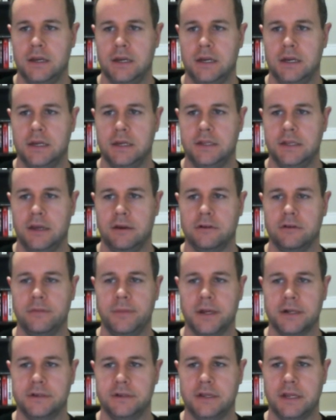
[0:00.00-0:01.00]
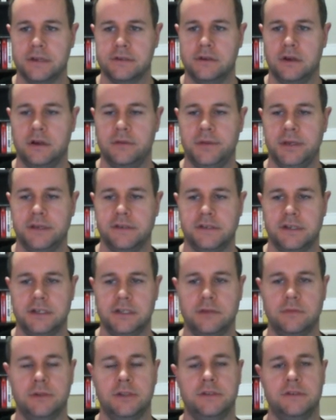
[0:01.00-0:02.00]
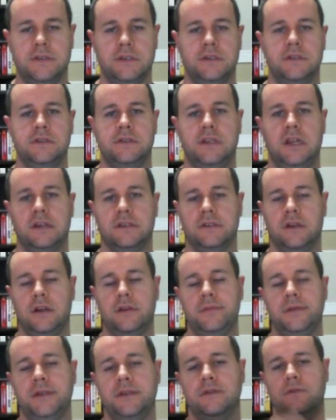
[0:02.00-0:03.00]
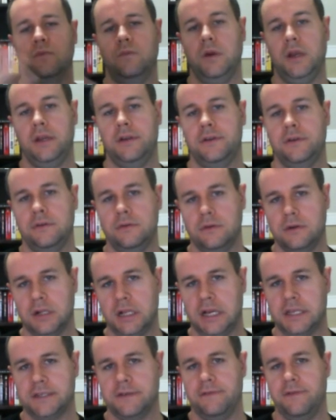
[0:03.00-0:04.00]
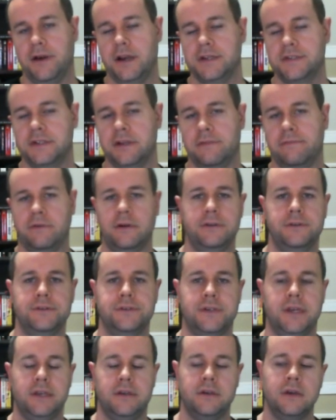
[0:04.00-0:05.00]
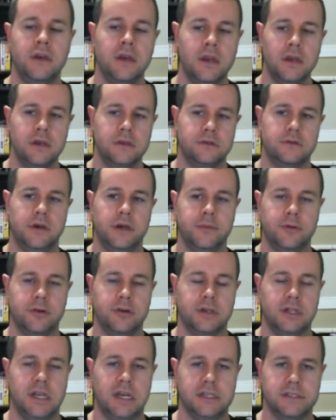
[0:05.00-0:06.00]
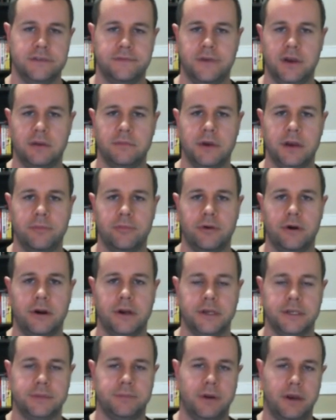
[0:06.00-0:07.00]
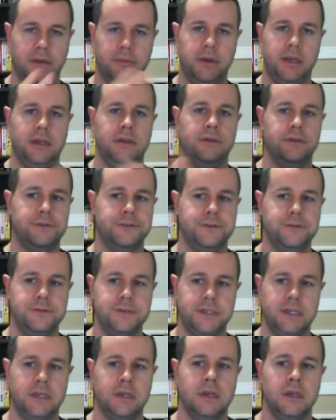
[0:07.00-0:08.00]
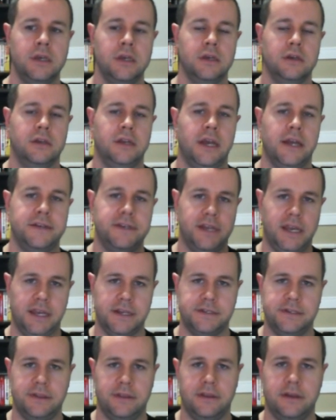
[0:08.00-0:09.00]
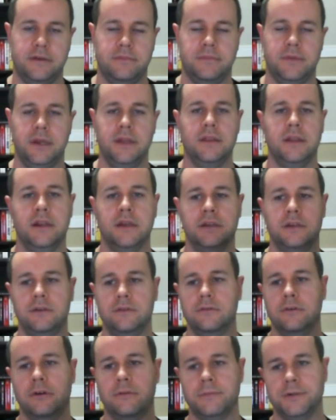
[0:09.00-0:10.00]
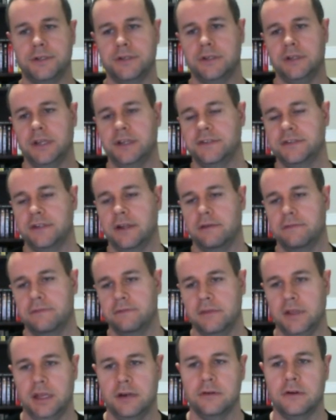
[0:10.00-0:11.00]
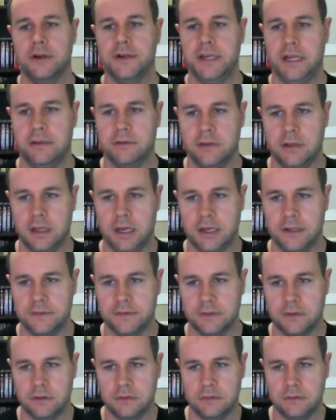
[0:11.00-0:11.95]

Uh, now I can go back to taxonomy. Essentially what this is, taxonomy, way to classify stuff on your site. So I'm going to classify my products by Bailey or Susie and add tags to them. And then I can do a whole bunch of nice stuff later on down the line.